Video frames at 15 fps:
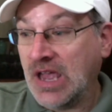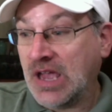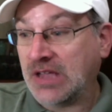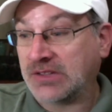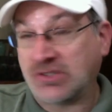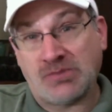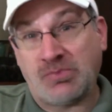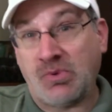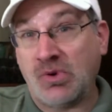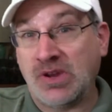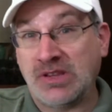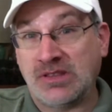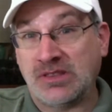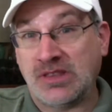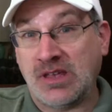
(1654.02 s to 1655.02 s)
to the
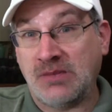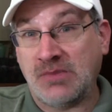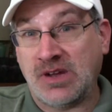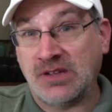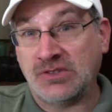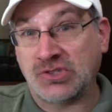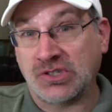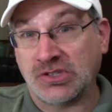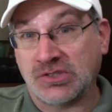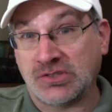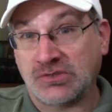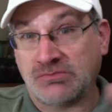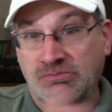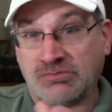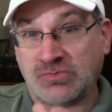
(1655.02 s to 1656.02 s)
point that they might
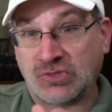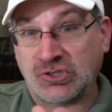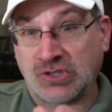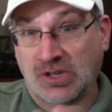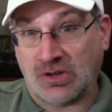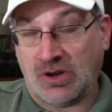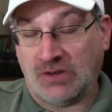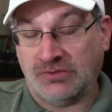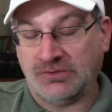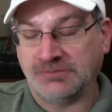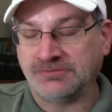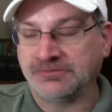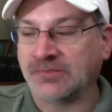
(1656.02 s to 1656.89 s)
just shut off.